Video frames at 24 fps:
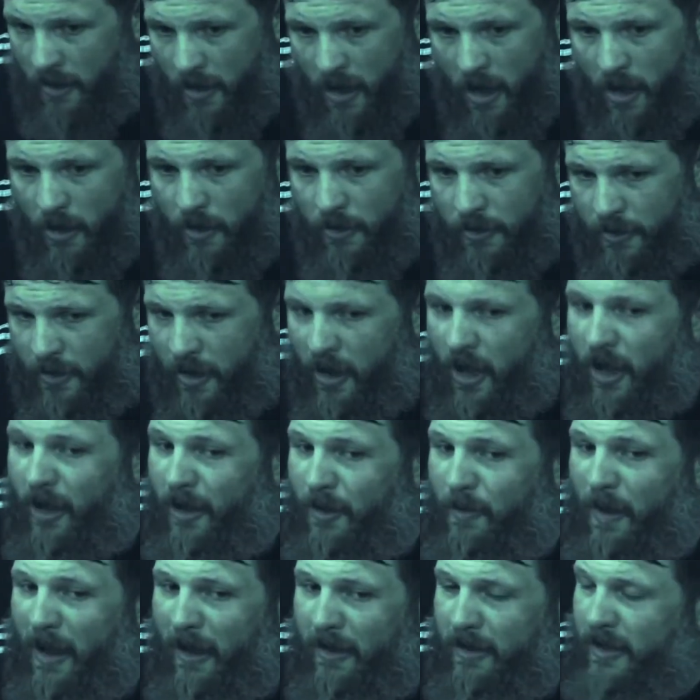They're
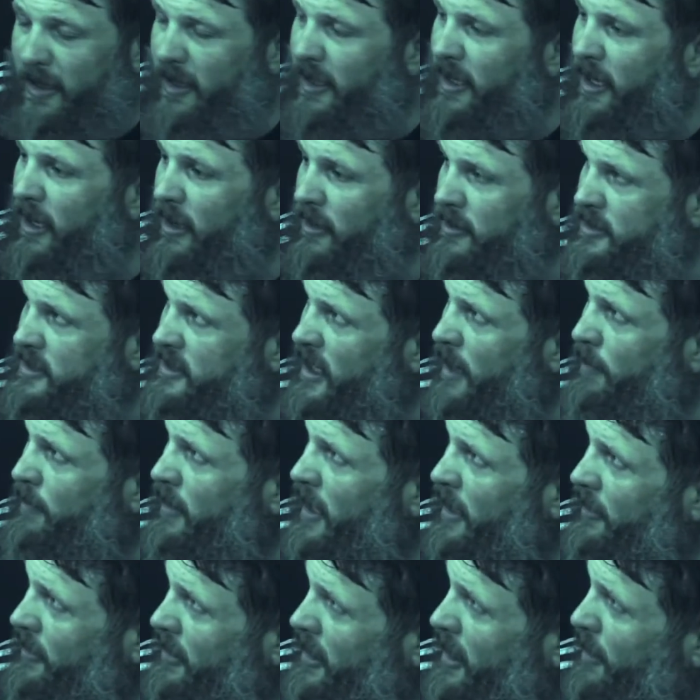all about, you know,
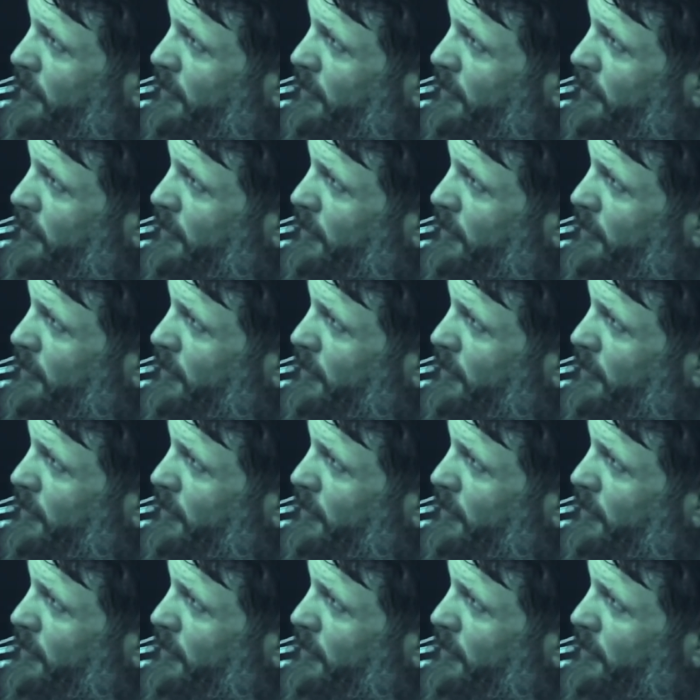stomping out the